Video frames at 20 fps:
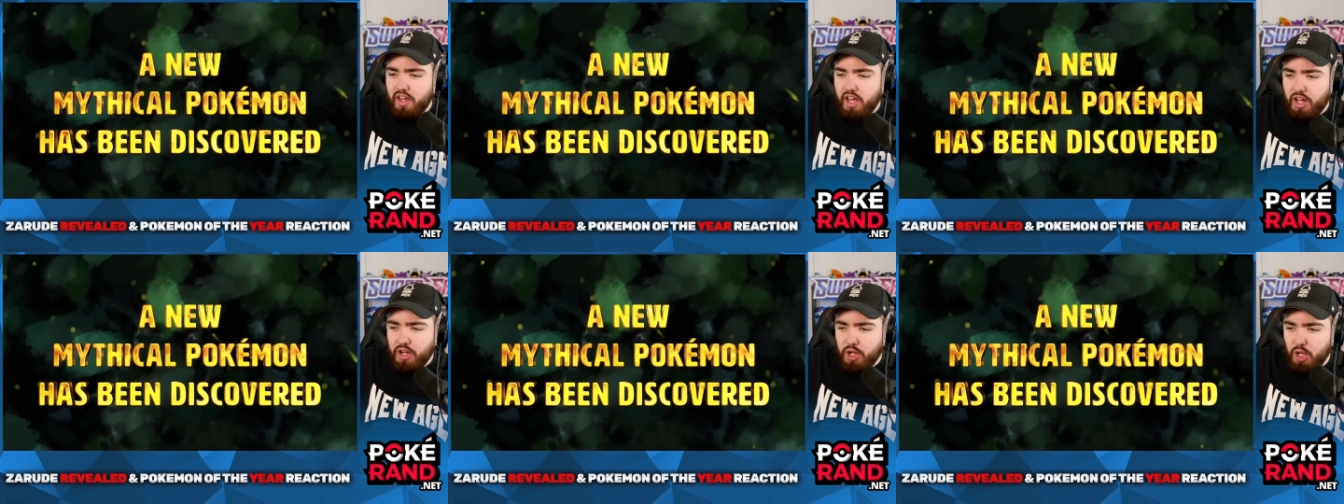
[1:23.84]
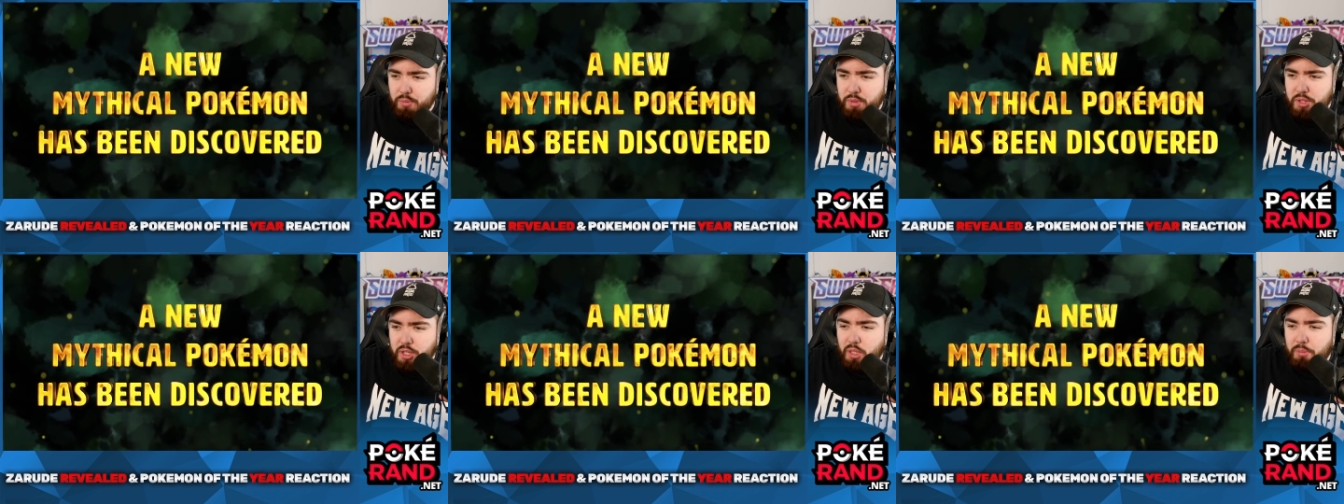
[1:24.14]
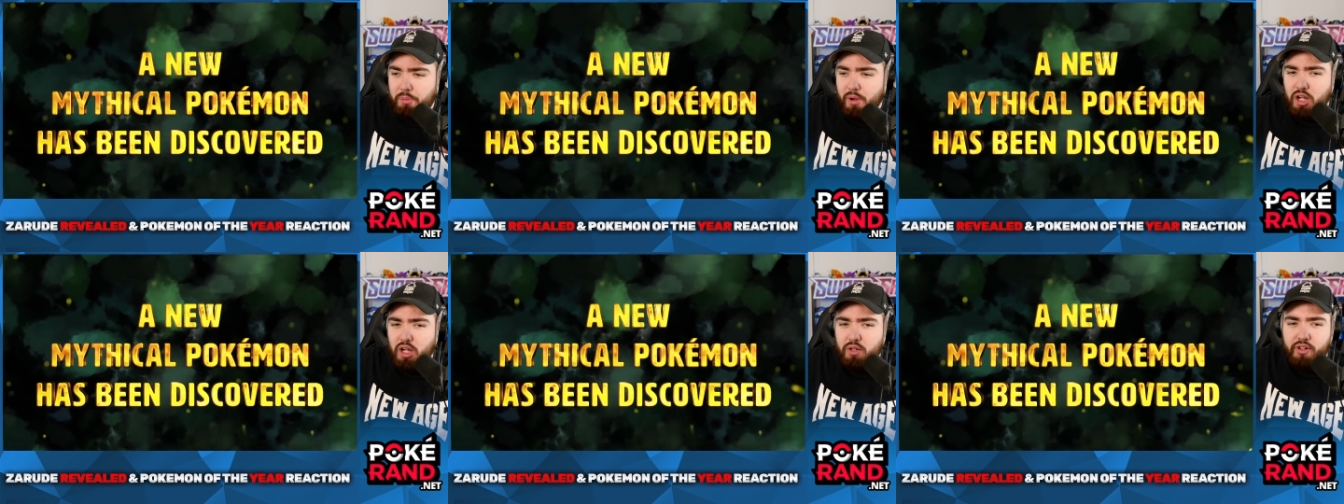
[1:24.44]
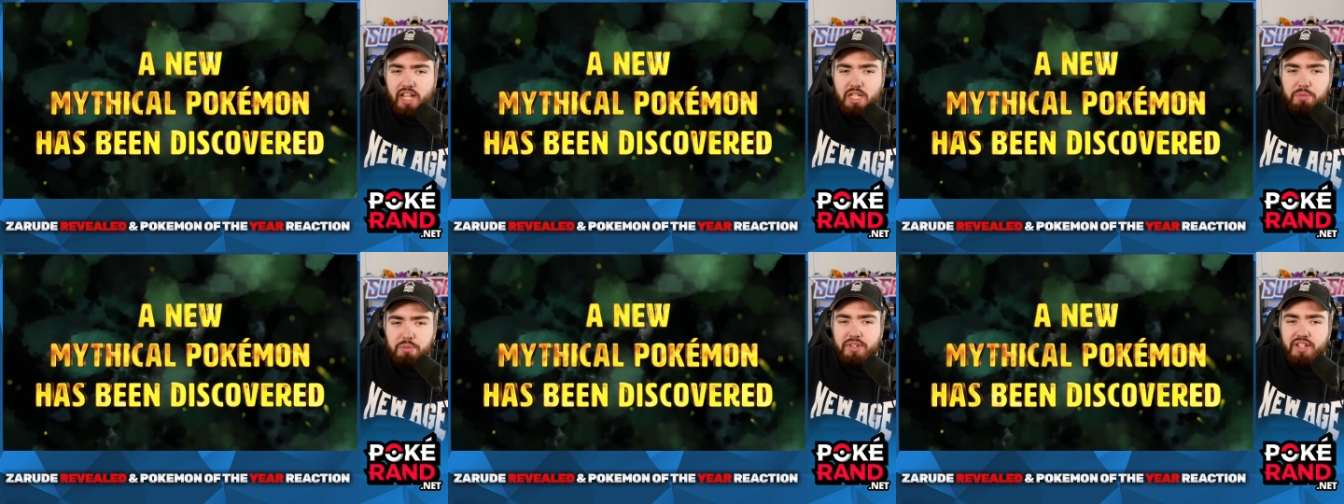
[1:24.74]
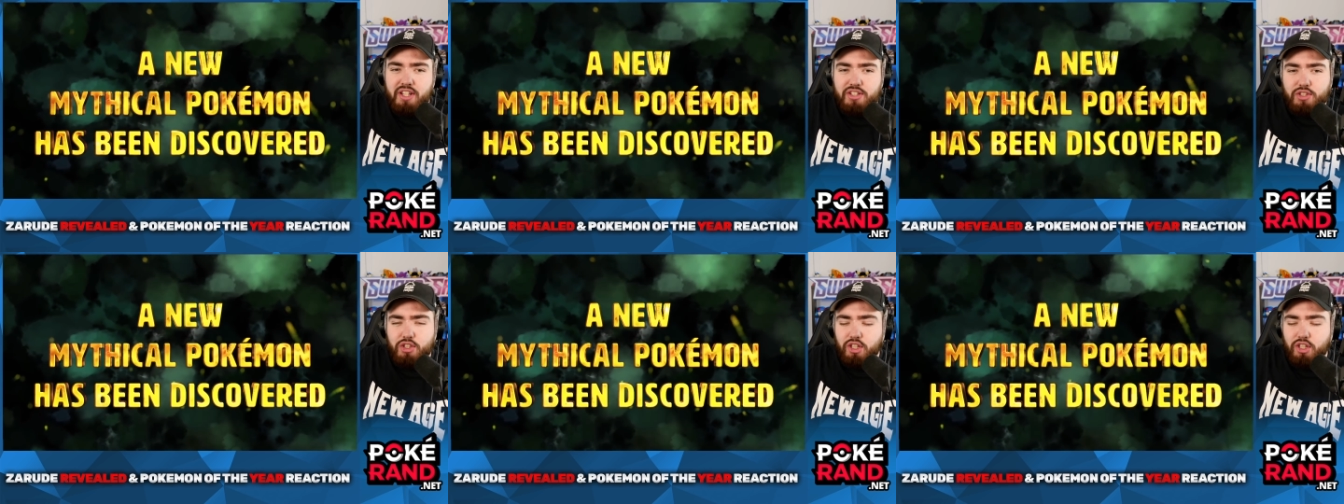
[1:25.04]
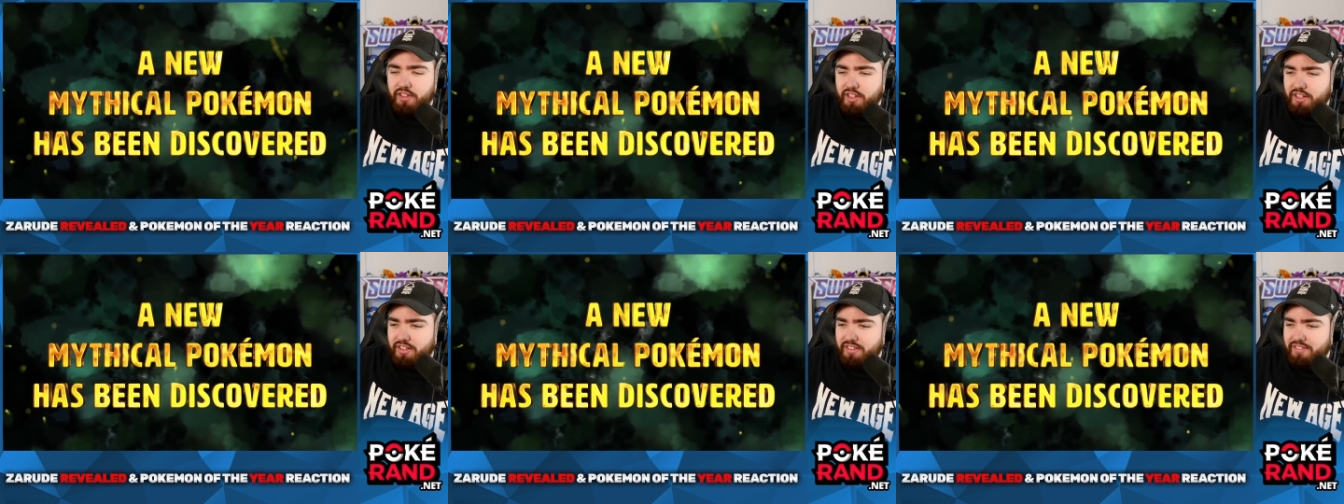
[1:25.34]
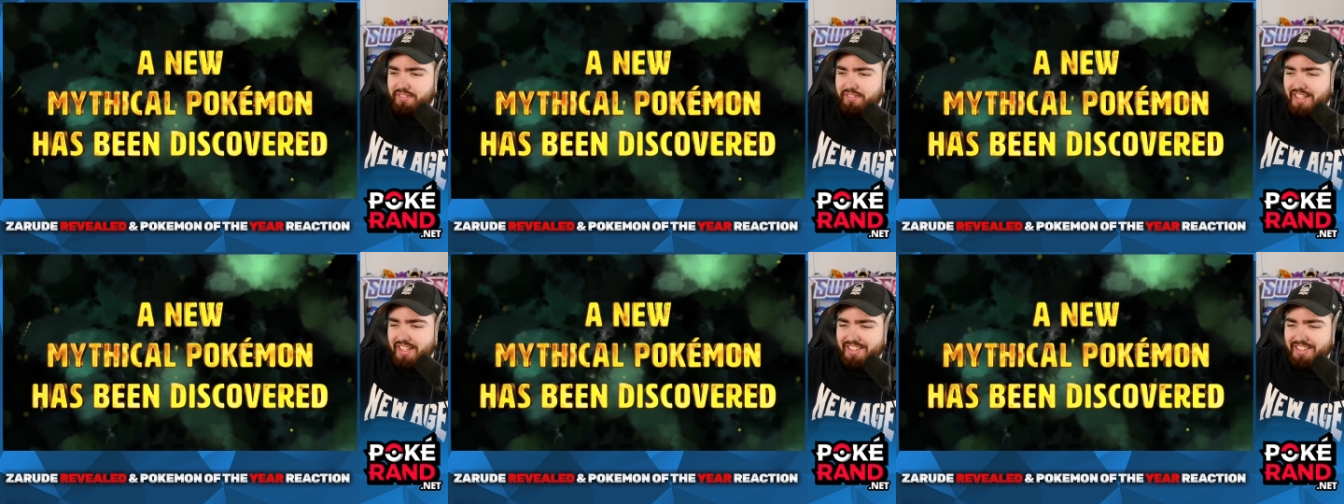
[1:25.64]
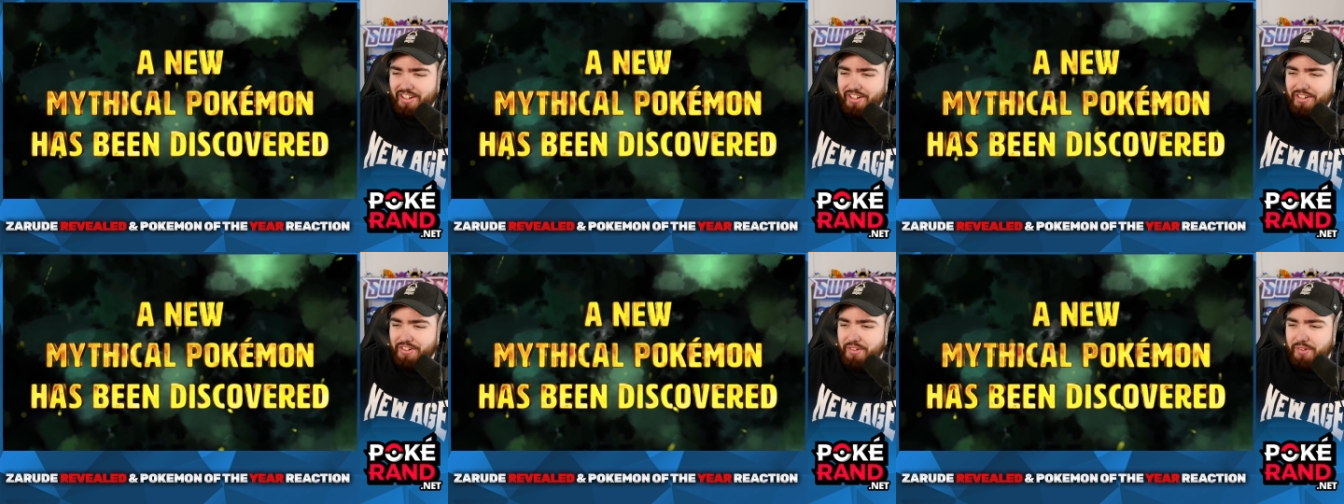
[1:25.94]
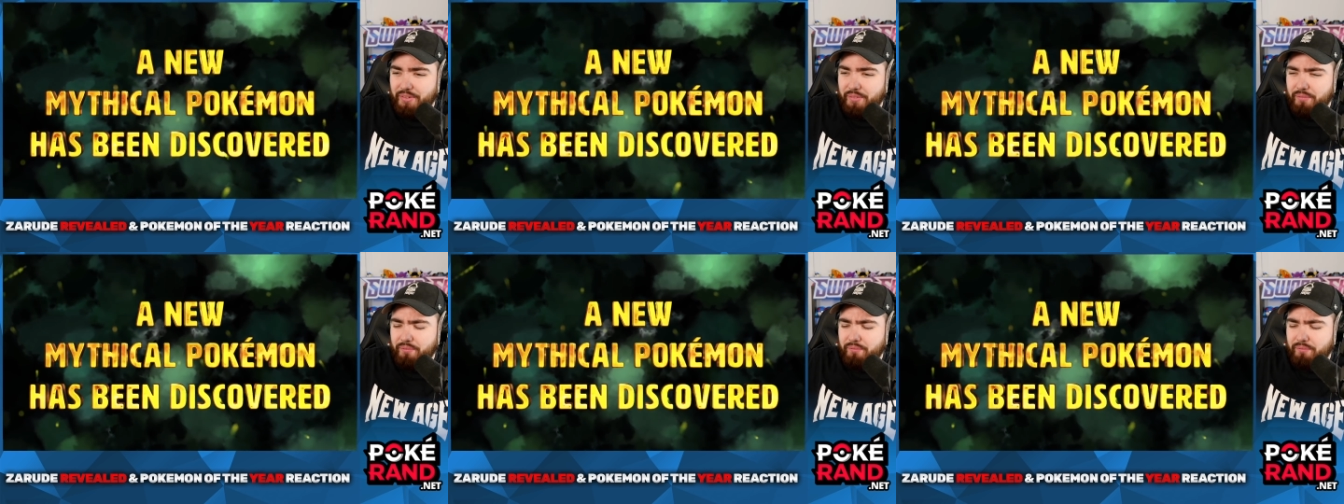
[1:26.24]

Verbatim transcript: a new mythical Pokemon has been discovered. Let's go.